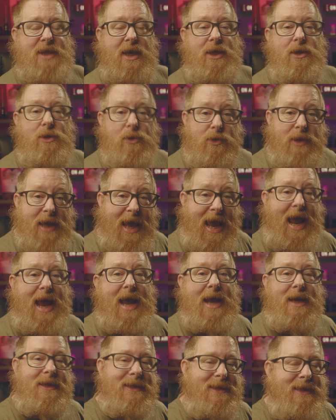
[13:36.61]
that you
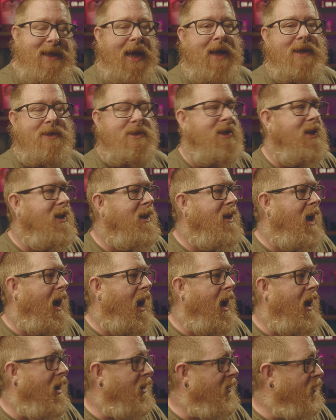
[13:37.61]
can get
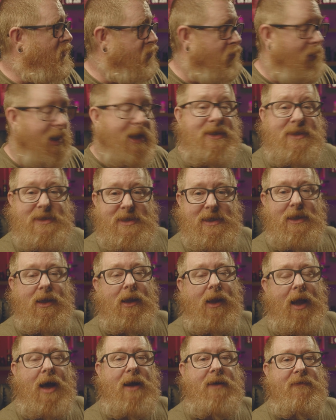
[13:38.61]
a great
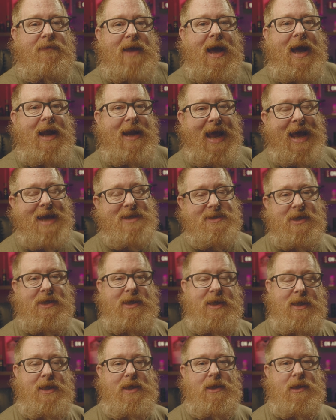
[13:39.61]
deal out of that as a
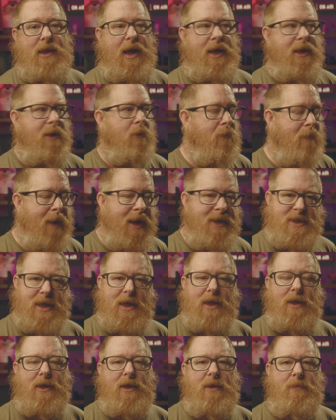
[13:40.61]
key light. It might
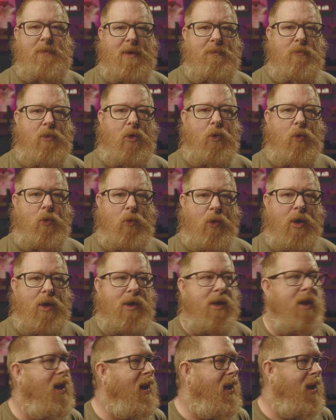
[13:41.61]
take a little bit more
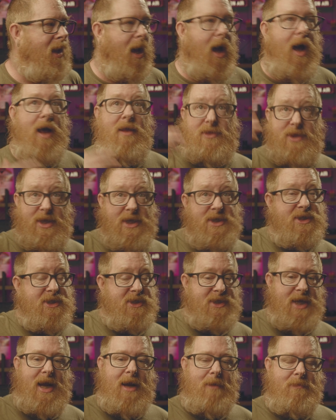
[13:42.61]
work. This
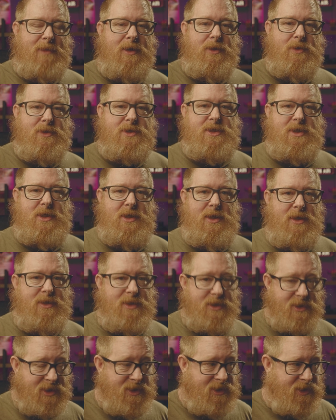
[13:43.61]
setup that you see,
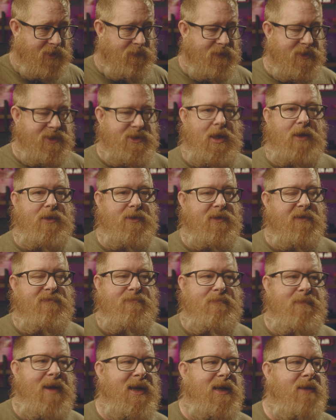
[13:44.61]
this is the result of
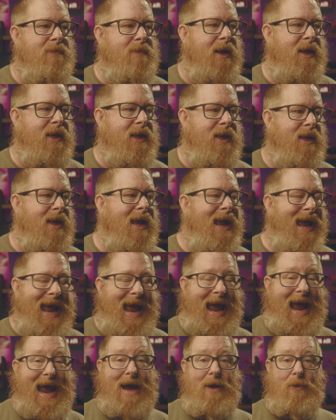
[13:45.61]
many
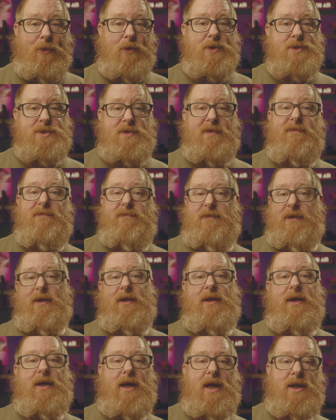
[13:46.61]
hours of
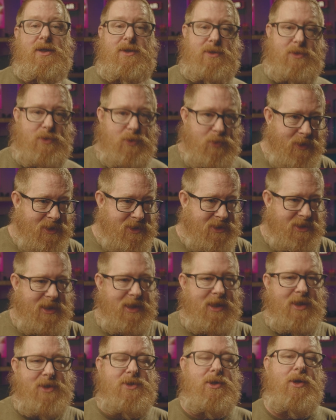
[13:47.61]
fiddling and
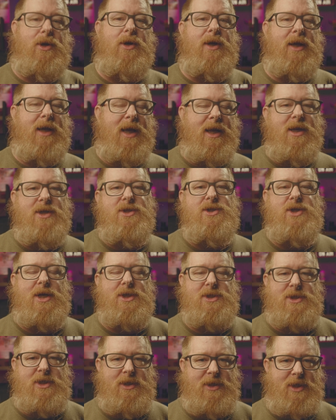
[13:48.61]
twisting and turning and
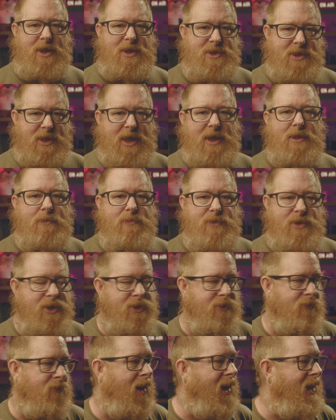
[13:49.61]
adjusting things to get them
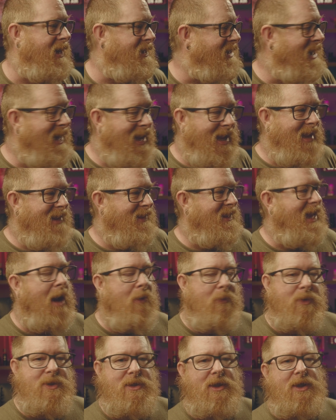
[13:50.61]
just right.
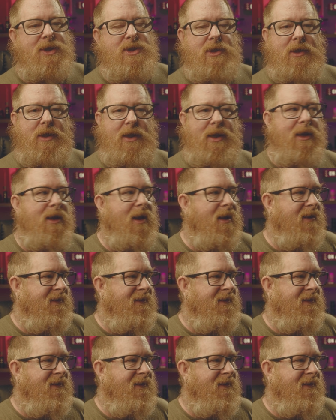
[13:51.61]
That was literally